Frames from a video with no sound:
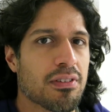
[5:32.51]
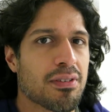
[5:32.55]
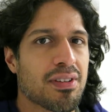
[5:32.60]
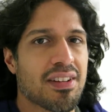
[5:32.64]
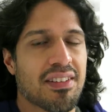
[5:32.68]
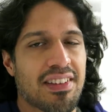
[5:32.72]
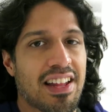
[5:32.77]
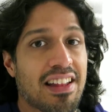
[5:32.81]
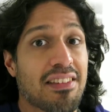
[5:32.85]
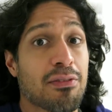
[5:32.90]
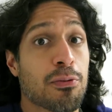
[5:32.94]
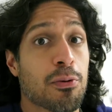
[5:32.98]

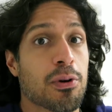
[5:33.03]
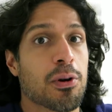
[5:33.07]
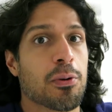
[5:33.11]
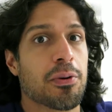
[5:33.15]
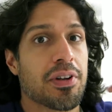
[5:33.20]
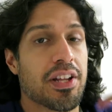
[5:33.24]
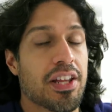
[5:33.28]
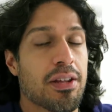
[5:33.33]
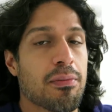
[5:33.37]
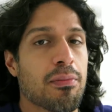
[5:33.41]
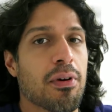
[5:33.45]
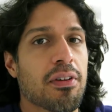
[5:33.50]
because that's where it would
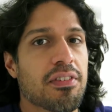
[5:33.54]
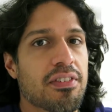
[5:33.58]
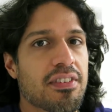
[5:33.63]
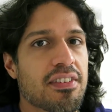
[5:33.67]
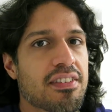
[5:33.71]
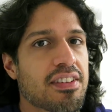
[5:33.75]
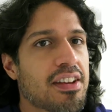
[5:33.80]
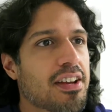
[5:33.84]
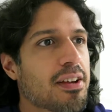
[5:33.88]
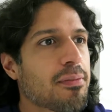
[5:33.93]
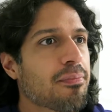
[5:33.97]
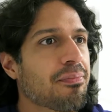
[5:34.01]
hit most of the
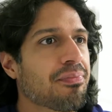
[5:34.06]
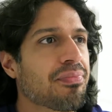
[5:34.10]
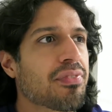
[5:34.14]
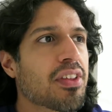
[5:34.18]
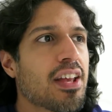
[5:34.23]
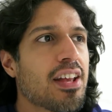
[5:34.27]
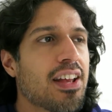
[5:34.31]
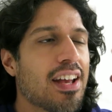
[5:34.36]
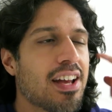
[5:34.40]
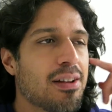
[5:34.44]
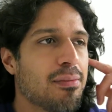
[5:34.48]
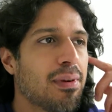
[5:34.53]
time,
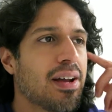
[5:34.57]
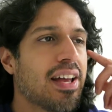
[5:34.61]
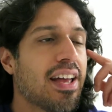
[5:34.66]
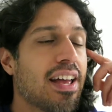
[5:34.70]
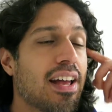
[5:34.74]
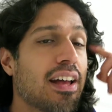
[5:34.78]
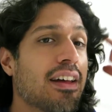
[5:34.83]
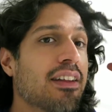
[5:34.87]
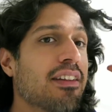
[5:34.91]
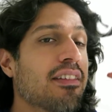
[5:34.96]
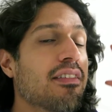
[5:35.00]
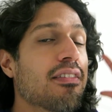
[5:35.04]
and my
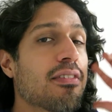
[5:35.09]
head.